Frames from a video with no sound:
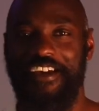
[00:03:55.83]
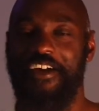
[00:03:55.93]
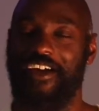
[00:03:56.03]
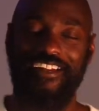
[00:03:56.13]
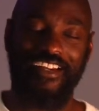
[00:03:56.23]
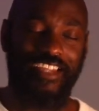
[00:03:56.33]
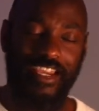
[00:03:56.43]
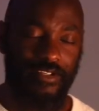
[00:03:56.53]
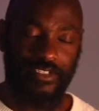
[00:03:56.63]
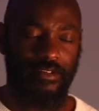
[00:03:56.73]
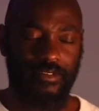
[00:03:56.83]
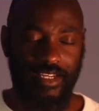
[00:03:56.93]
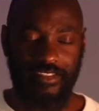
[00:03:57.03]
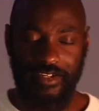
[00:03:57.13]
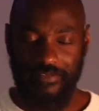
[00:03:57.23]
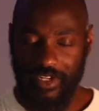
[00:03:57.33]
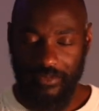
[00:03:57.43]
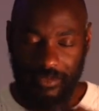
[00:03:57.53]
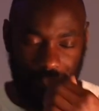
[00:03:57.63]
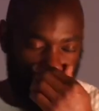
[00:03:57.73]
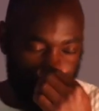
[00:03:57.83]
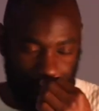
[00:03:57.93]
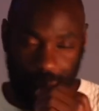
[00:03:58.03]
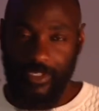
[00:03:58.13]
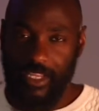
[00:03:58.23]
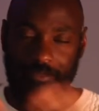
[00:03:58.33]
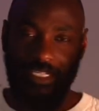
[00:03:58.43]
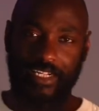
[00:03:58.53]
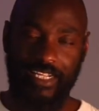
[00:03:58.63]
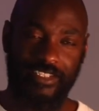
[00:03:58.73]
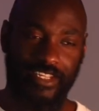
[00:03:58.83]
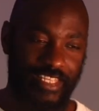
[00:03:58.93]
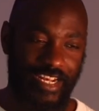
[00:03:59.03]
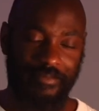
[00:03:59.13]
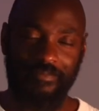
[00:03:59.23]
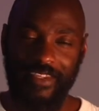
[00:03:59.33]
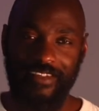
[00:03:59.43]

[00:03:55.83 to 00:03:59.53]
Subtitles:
Okay, I don't even know where I'm going. I'm going to need to cut that out.